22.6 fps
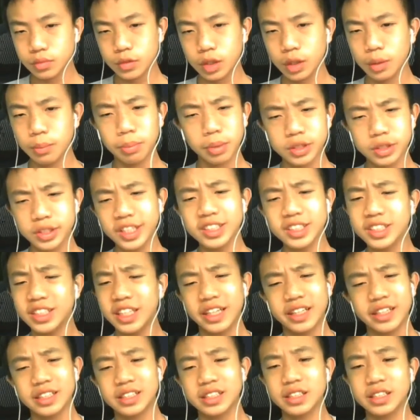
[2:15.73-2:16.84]
But 10
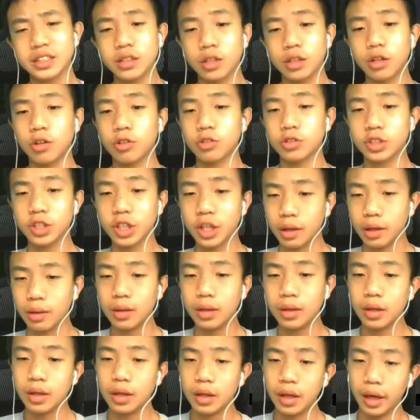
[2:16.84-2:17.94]
seconds is a long time.
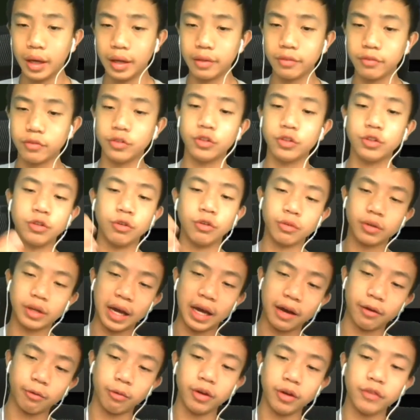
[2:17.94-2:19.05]
And if you can't
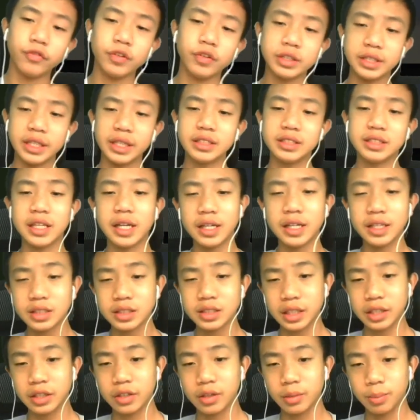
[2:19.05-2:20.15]
wait for 10 seconds, then you
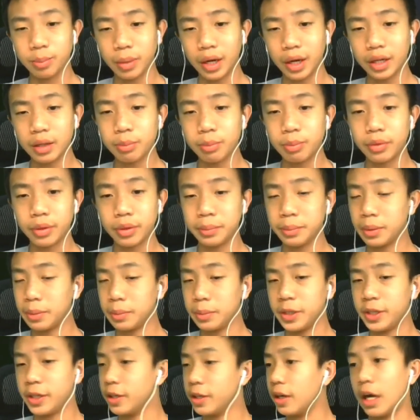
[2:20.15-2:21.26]
can buy the premium
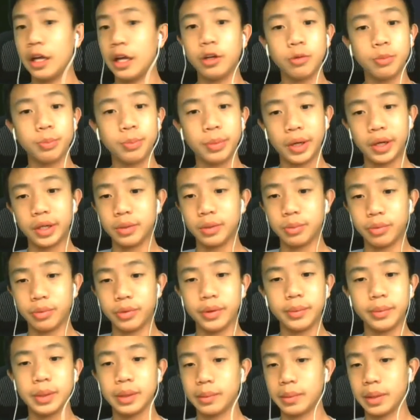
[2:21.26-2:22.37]
here. I don't buy the premium,
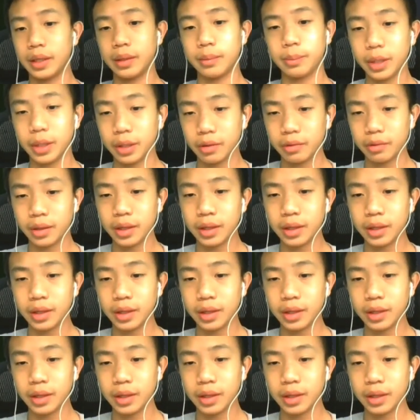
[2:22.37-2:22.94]
by the way.